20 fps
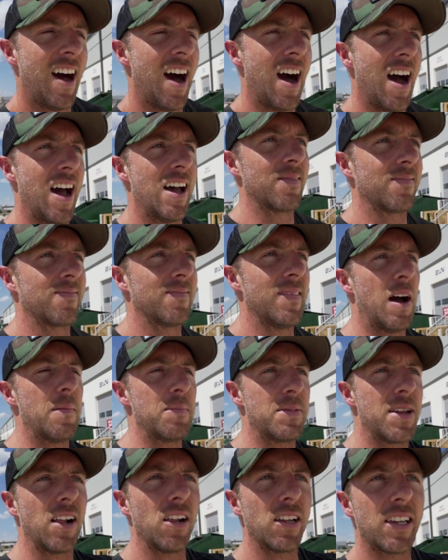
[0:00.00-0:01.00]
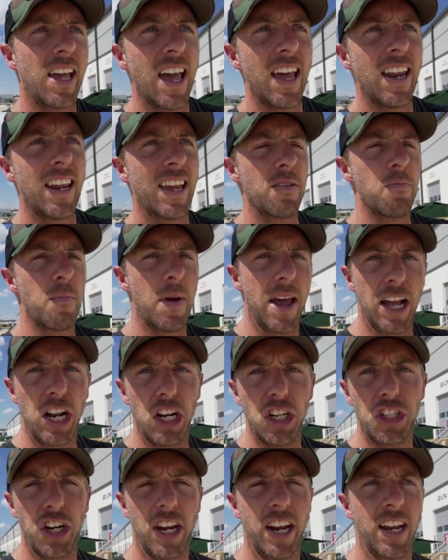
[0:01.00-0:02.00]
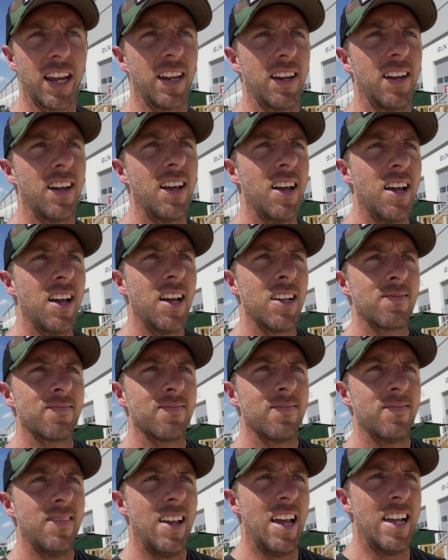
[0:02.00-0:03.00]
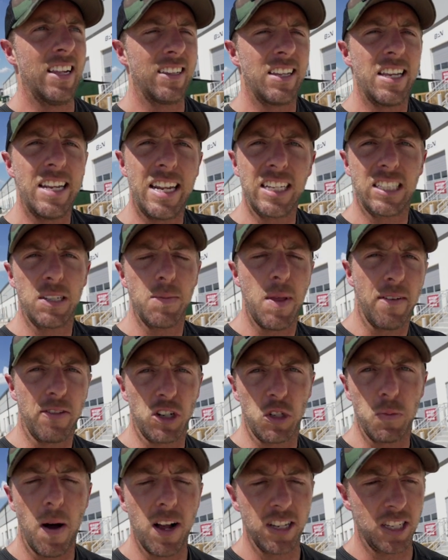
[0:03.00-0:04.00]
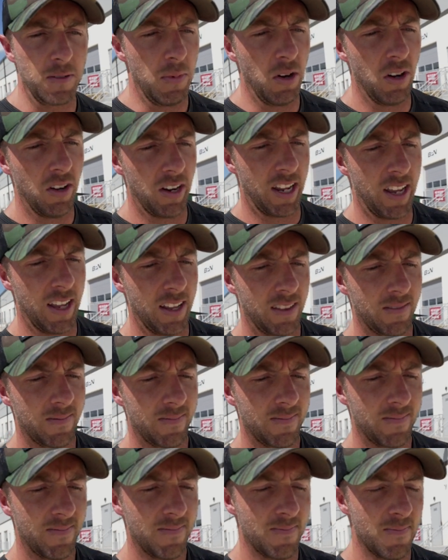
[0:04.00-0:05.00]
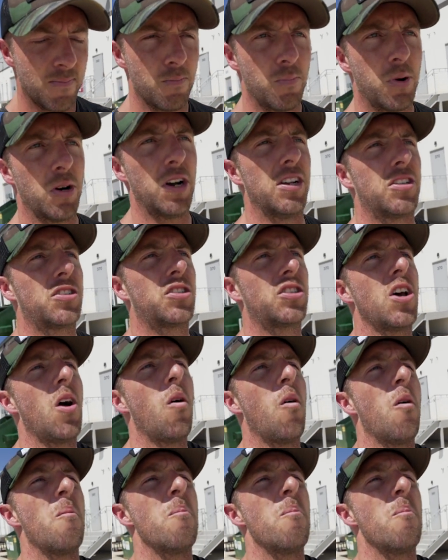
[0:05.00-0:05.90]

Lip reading: I'm delegating and managing and leading some of that responsibility. But it's so